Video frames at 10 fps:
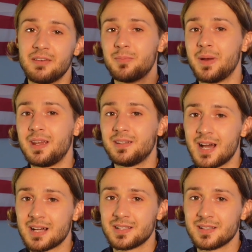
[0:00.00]
never pay
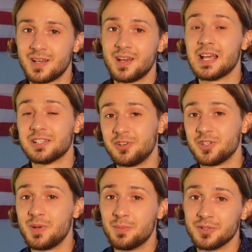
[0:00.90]
taxes as
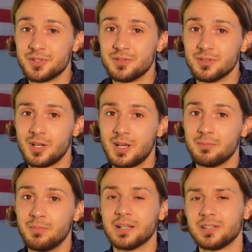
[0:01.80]
rich people do.
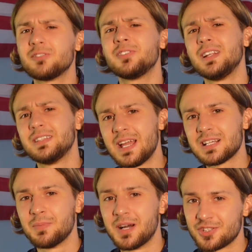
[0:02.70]
But it really
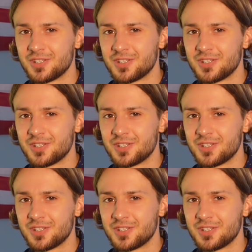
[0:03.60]
takes much